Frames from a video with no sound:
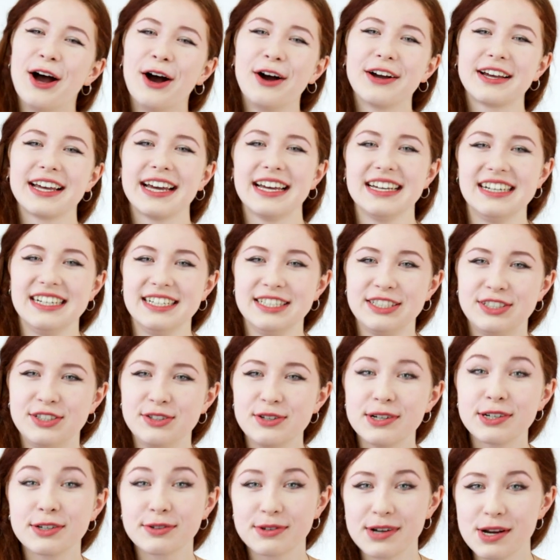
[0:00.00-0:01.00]
Okay, I
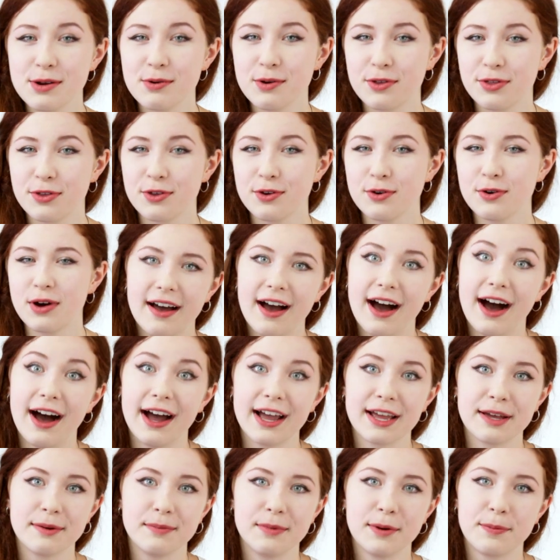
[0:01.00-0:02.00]
do agree with you.
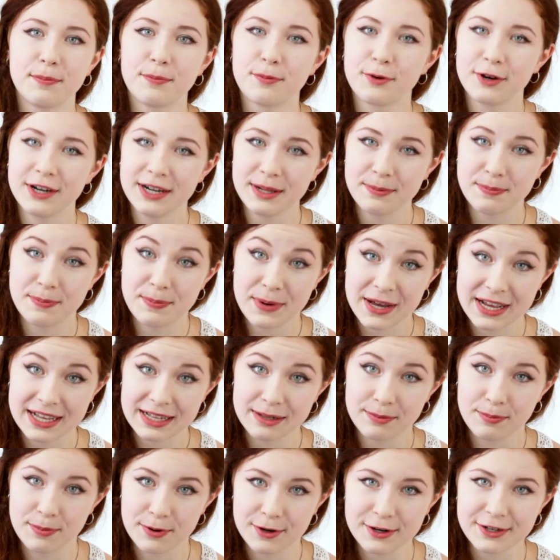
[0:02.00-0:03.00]
I am a pretty
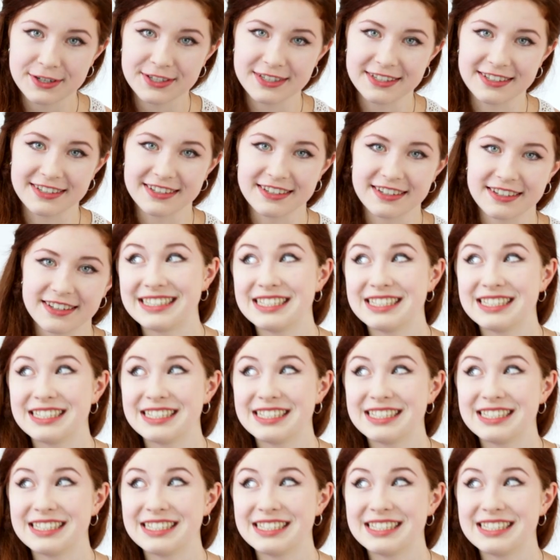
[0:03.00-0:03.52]
pale person.